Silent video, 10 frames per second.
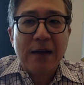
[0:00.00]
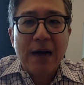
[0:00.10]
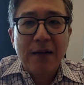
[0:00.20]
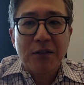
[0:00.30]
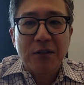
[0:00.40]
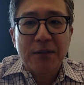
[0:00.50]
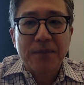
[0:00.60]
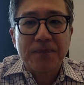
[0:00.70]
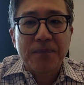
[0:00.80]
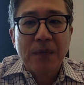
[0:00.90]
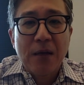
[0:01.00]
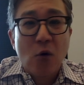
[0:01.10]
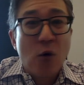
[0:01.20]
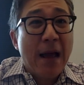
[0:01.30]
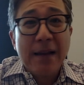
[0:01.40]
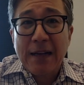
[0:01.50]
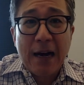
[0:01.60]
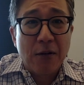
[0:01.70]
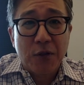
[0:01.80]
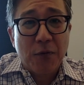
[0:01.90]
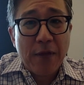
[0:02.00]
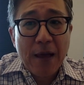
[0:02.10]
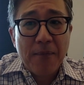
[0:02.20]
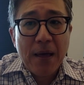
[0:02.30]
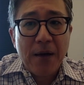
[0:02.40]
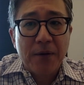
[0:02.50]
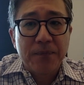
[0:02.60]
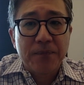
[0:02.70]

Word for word: colleges, or any college for that matter.